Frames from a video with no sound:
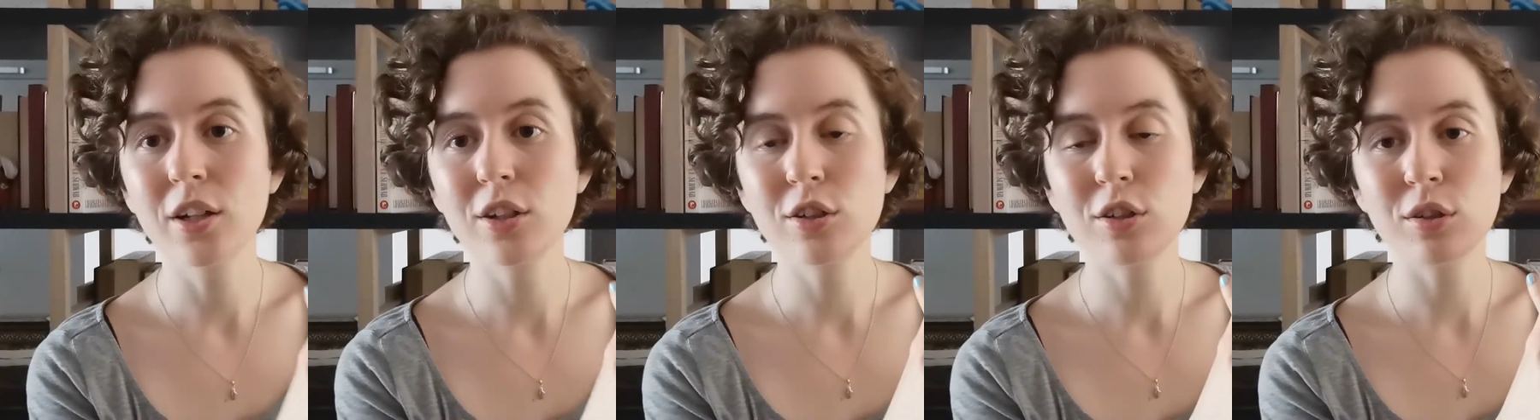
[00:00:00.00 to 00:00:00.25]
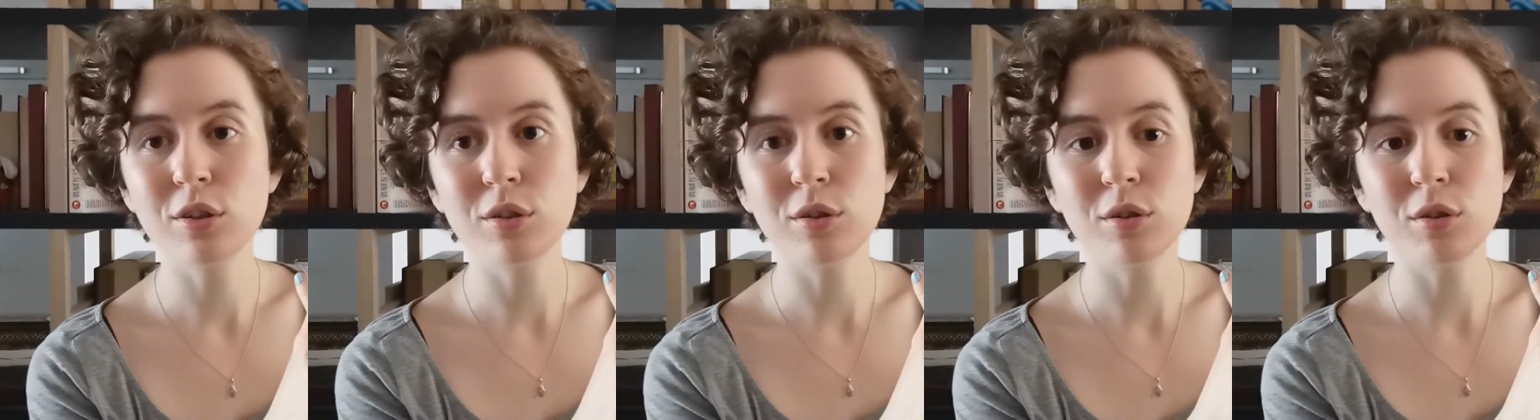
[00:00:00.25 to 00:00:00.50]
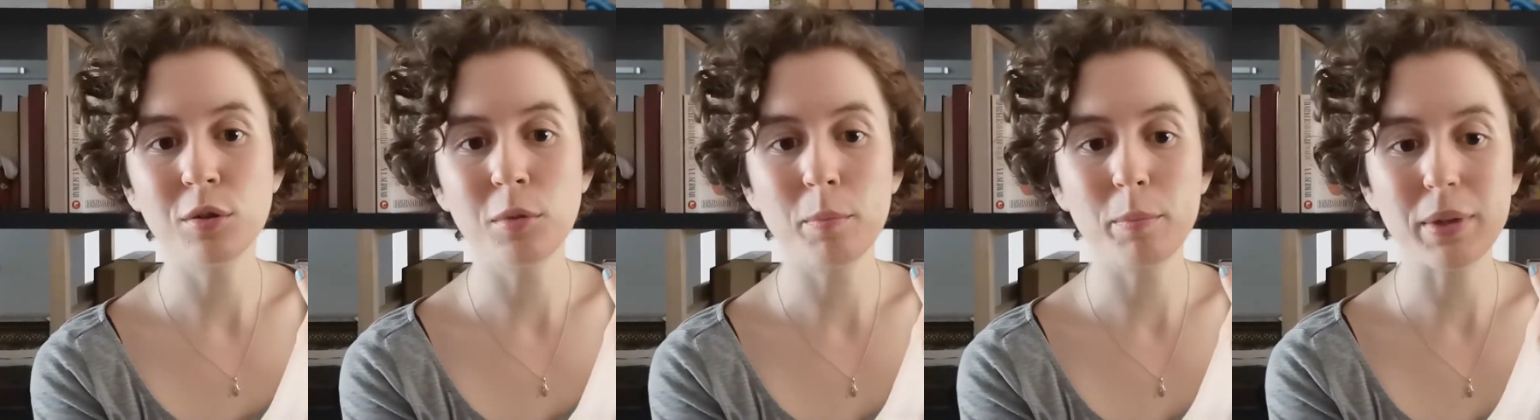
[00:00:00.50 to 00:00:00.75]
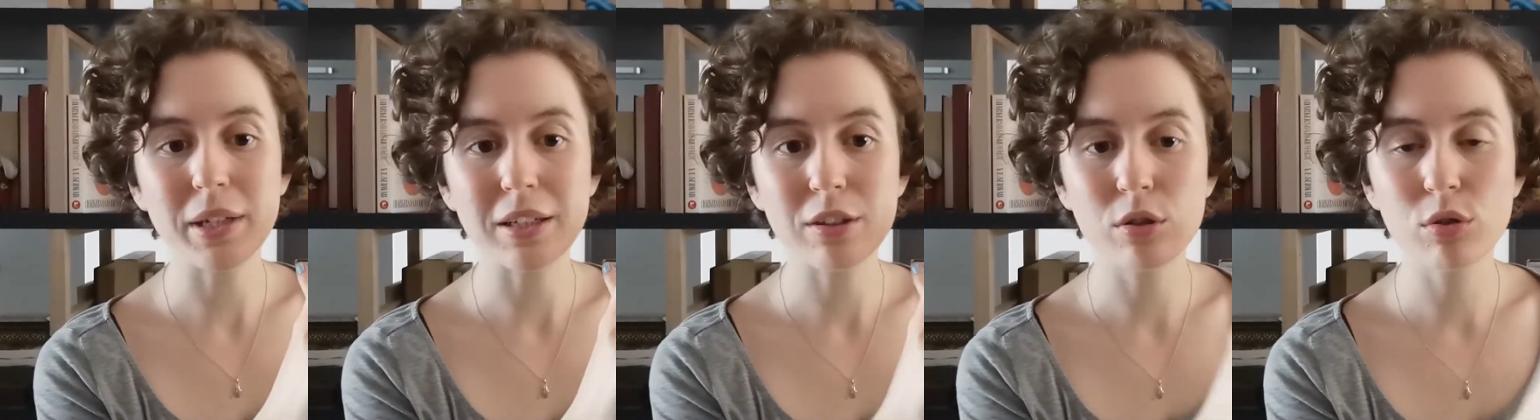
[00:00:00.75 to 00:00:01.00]
to
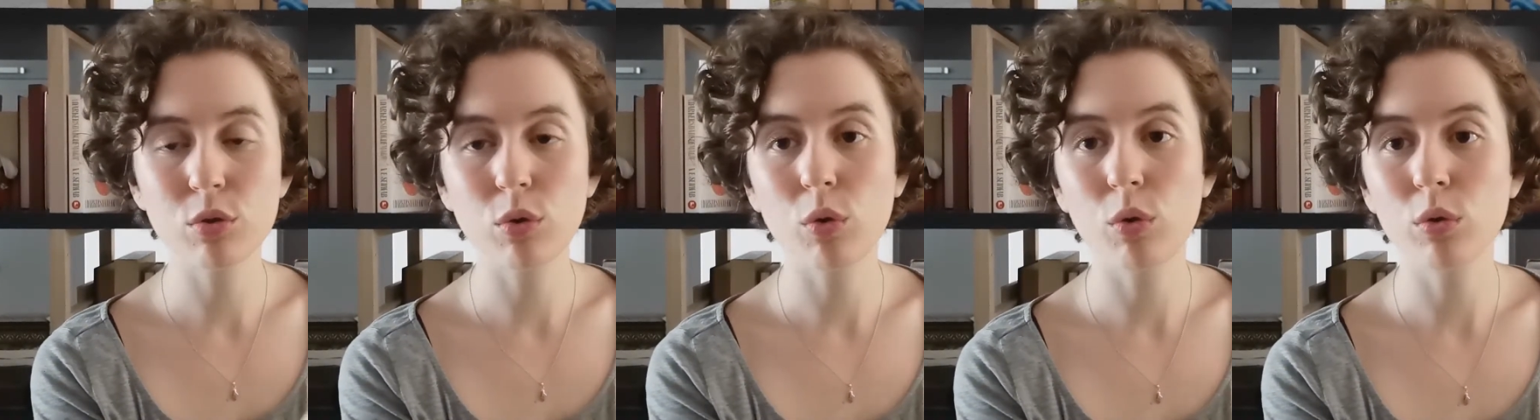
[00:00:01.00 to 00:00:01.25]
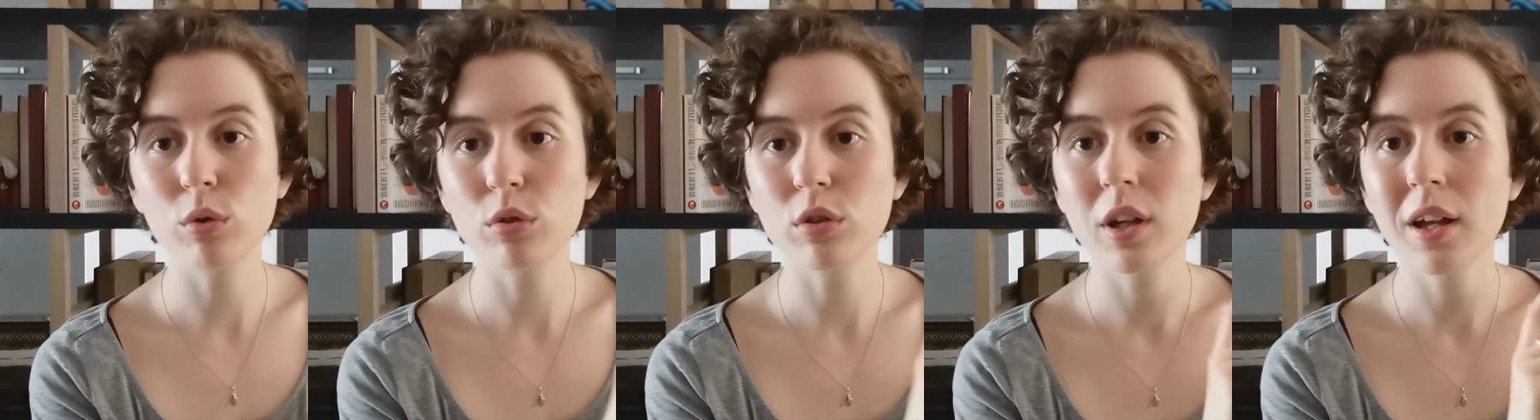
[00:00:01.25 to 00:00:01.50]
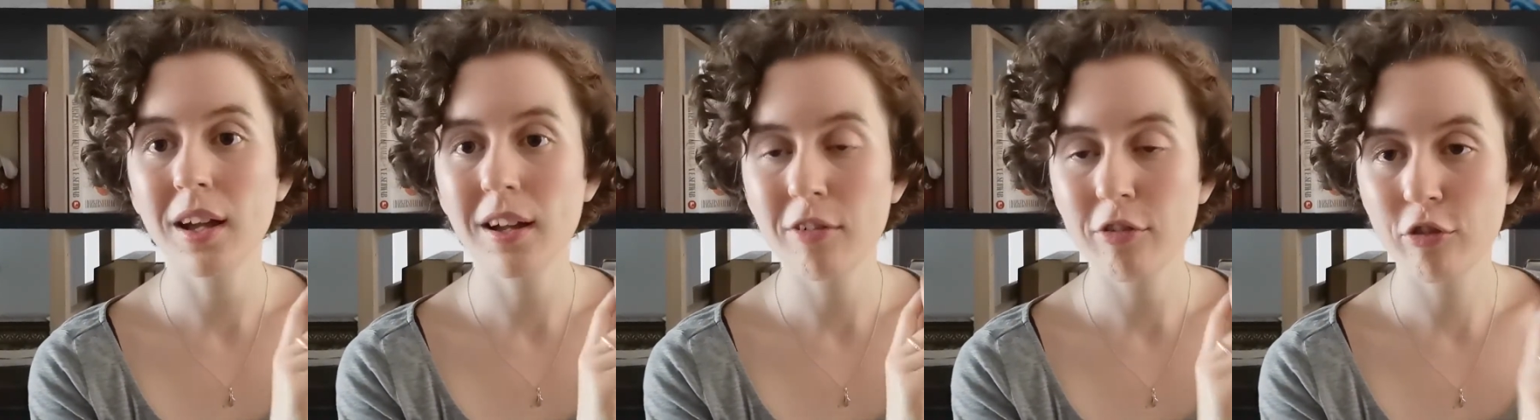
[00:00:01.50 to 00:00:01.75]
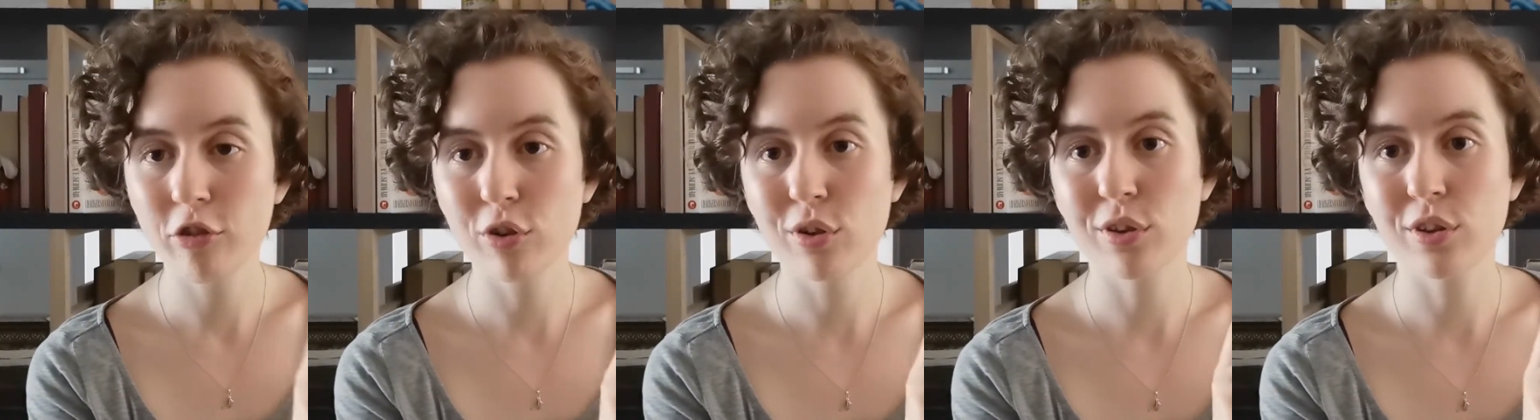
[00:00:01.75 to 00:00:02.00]
be sold
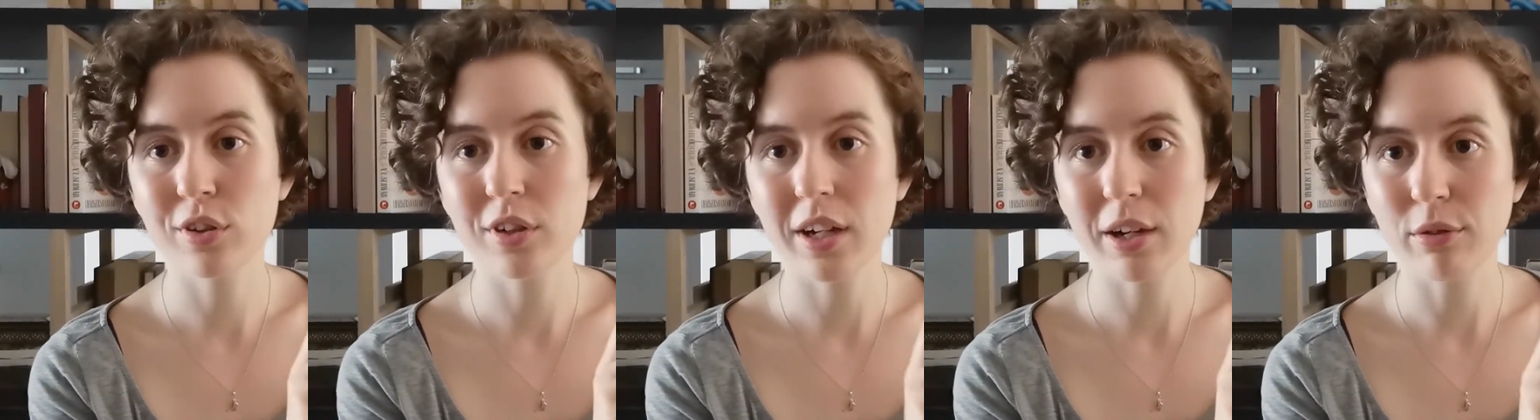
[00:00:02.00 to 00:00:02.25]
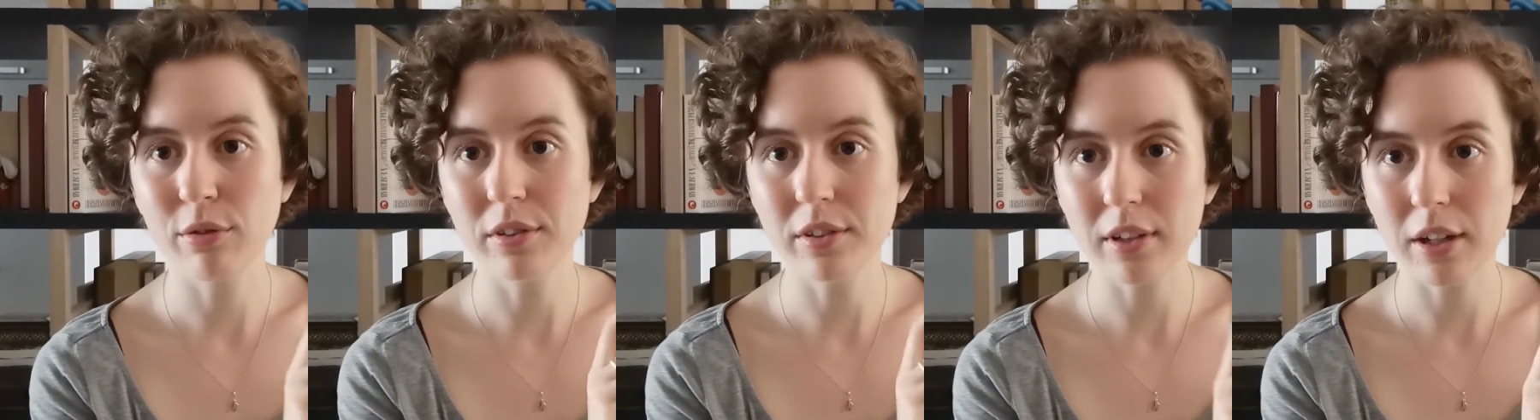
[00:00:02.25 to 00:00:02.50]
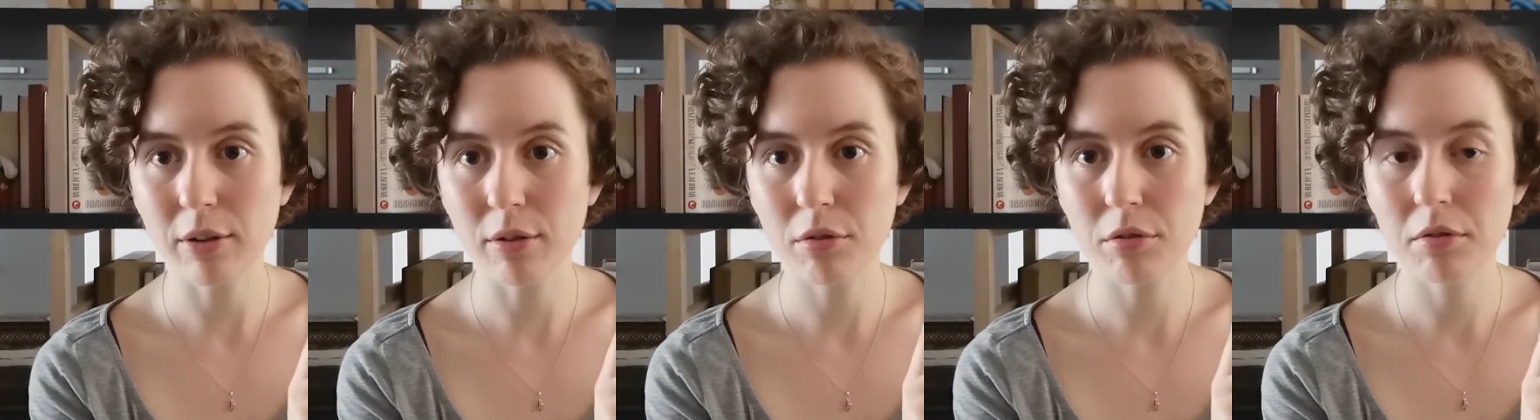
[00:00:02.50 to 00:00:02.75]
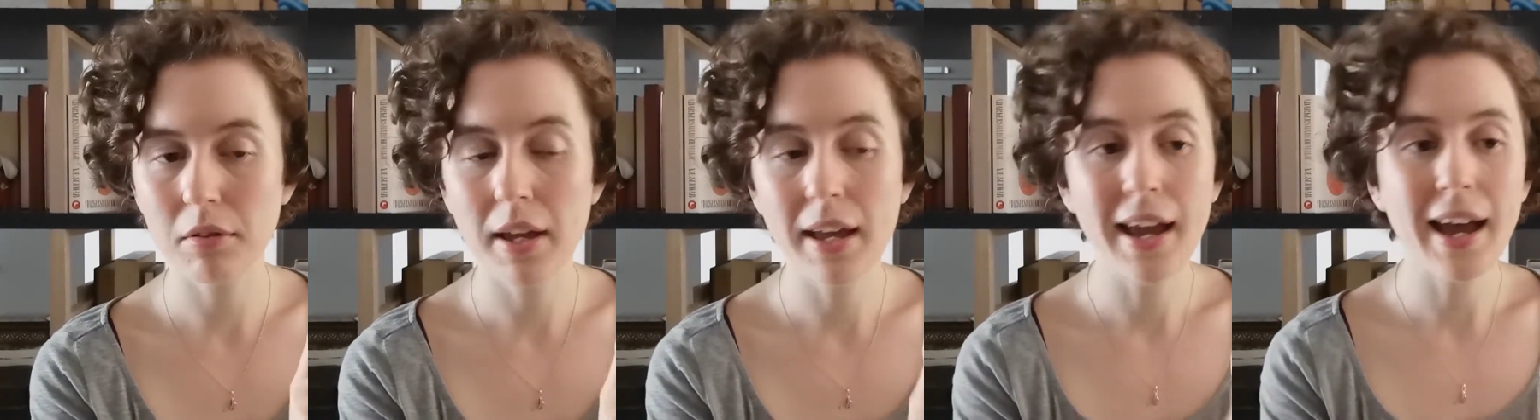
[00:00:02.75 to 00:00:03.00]
further down
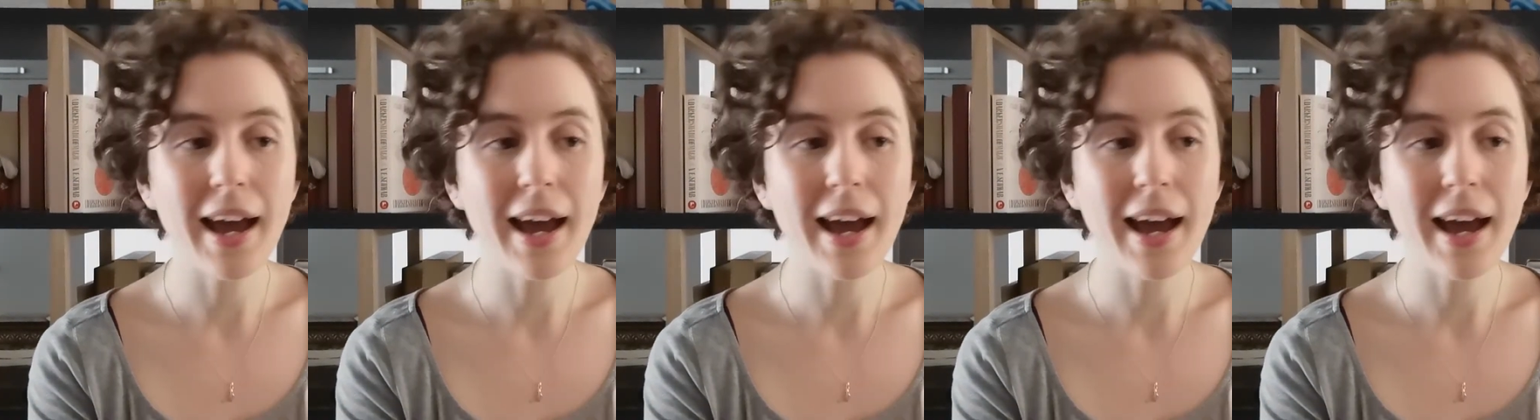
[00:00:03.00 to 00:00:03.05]
south.